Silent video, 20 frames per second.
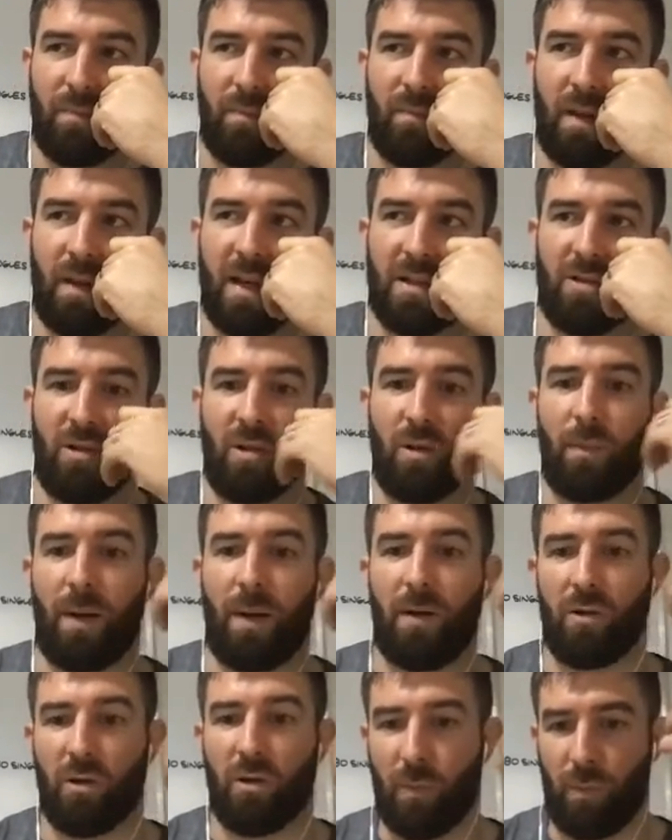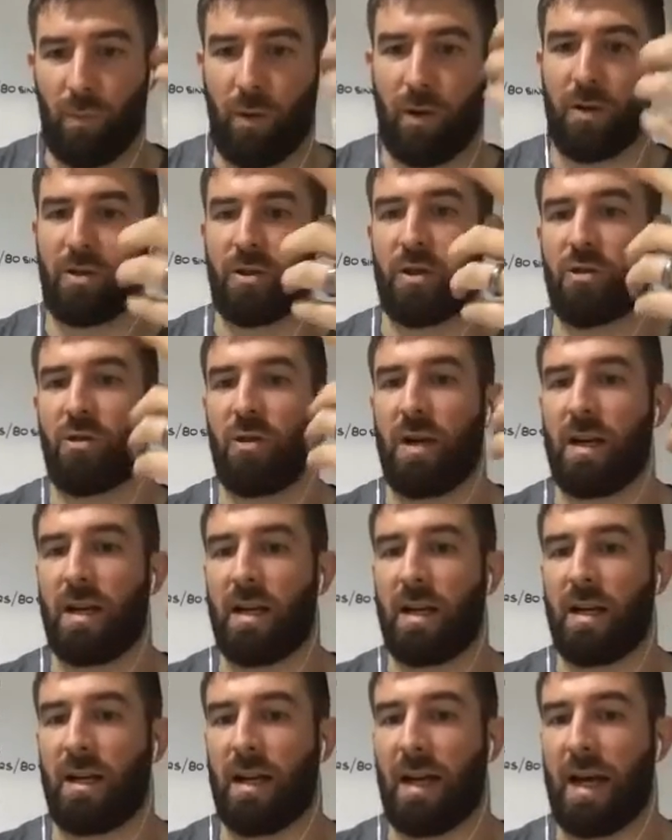It's all about your approach to
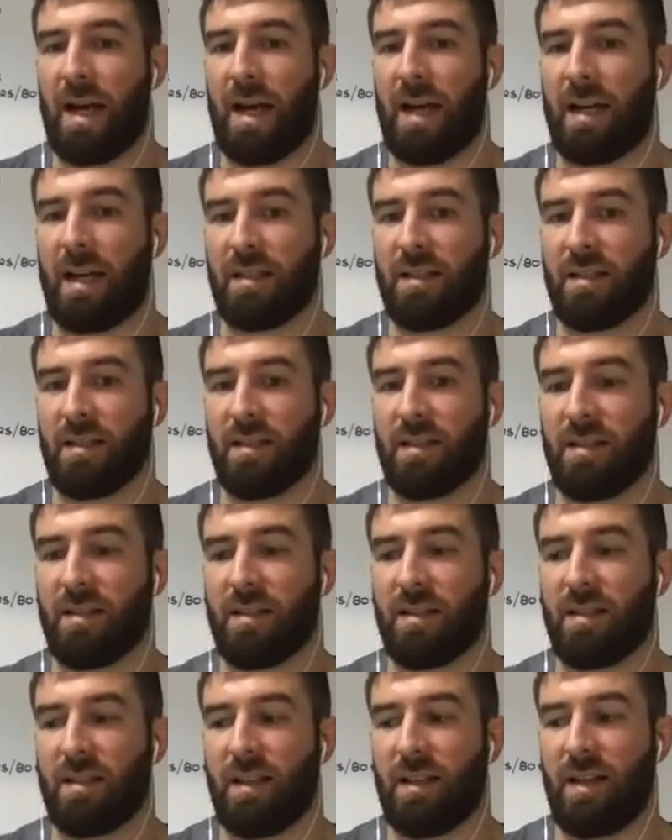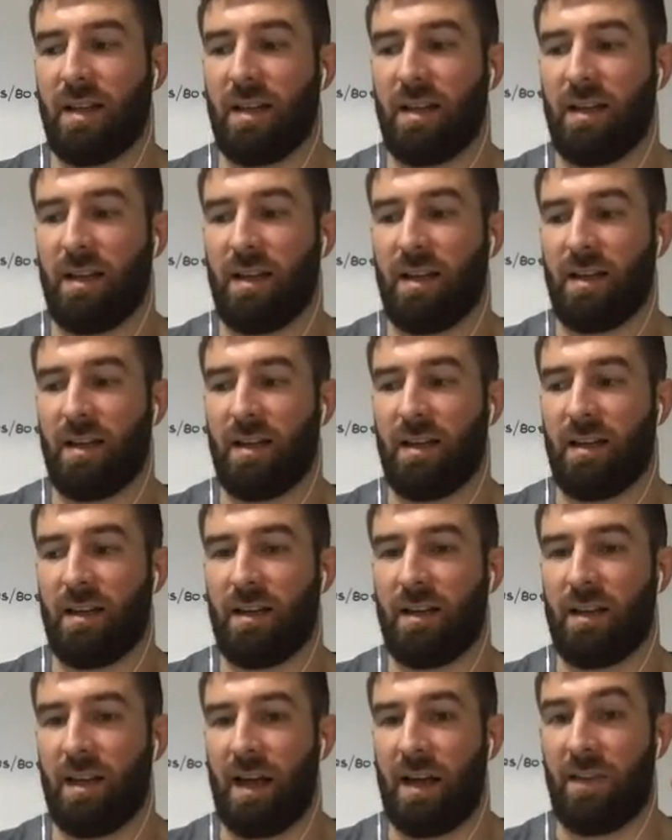training and
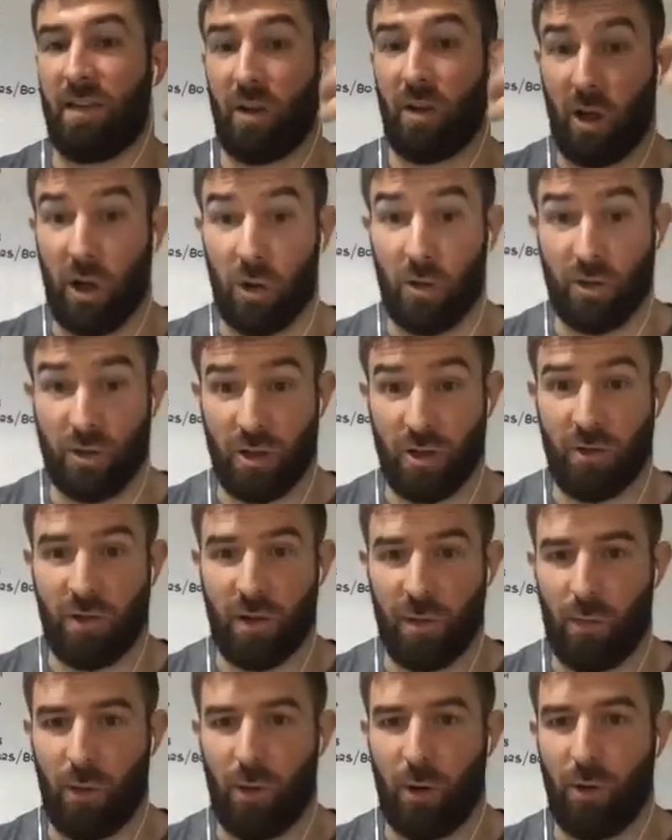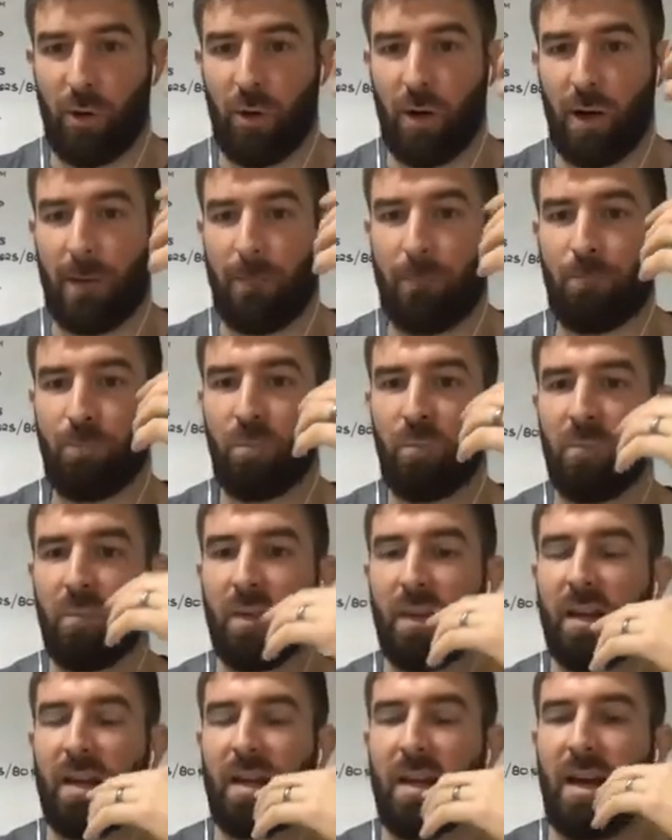the coaching of the program.
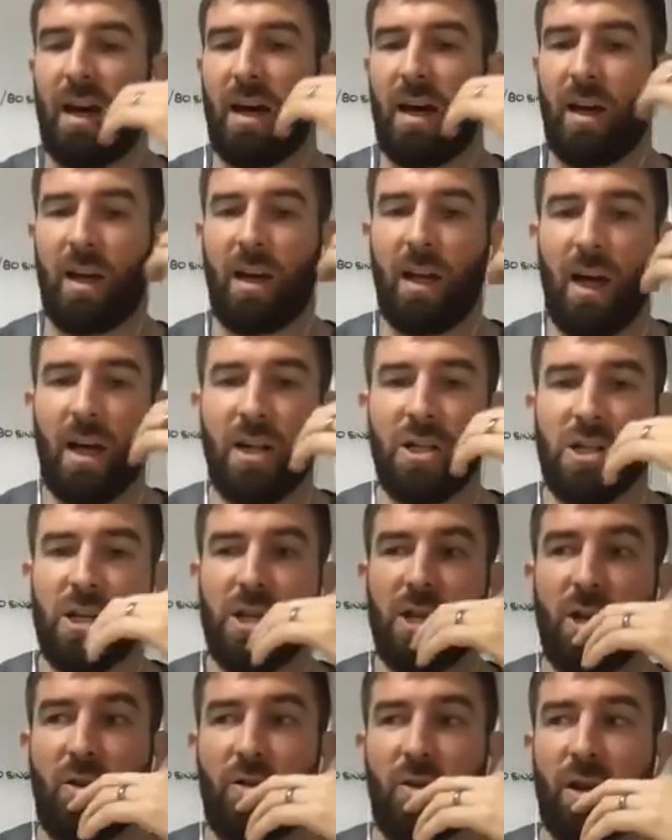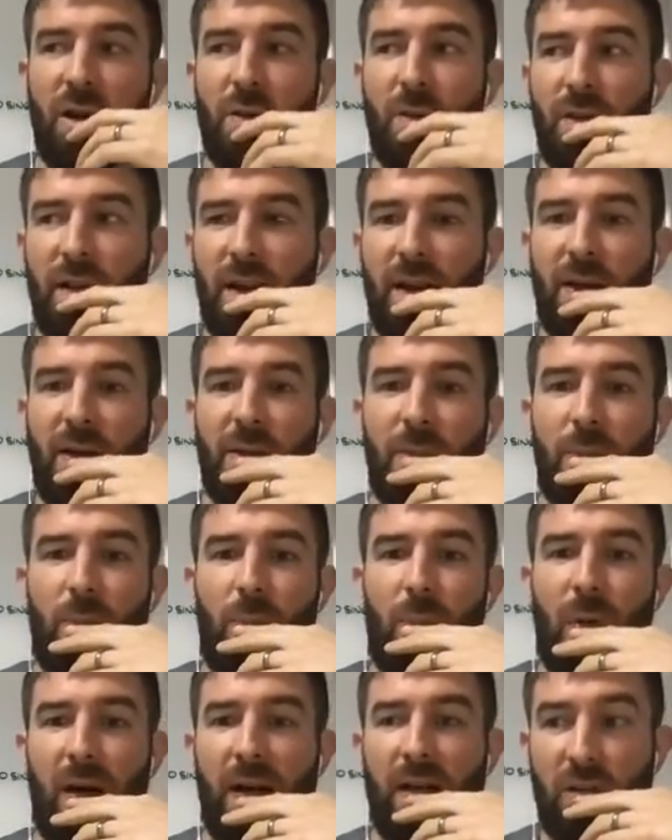And I largely agree with that,
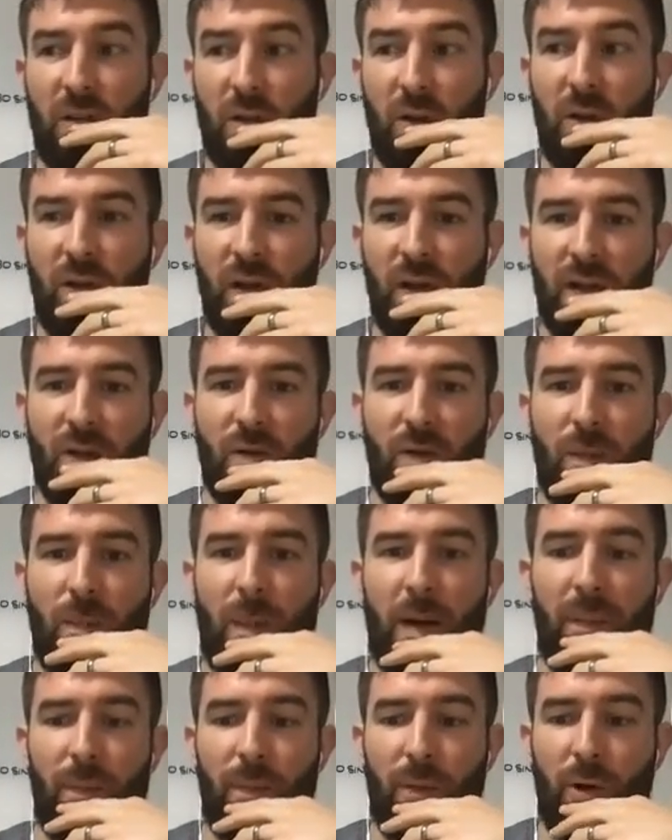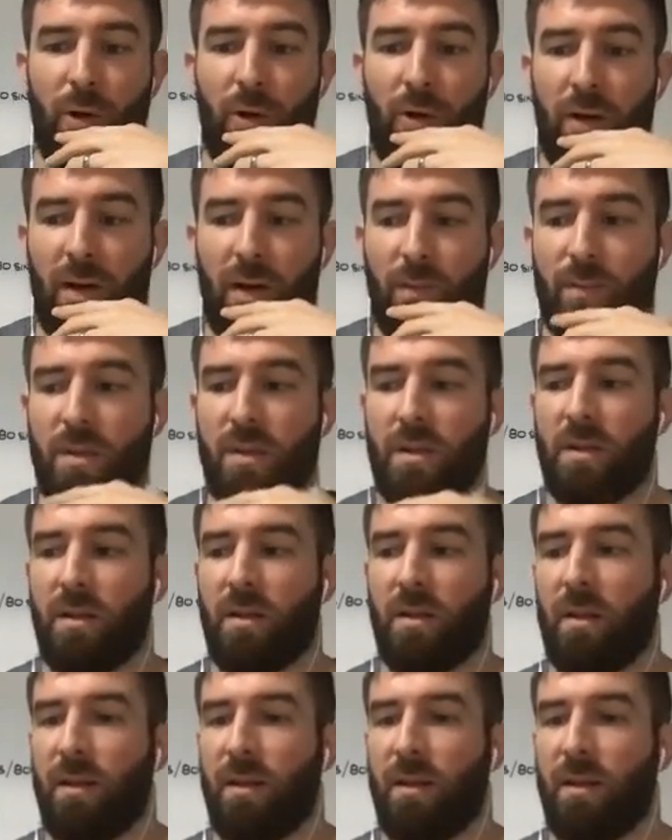but I do think there are bad programs.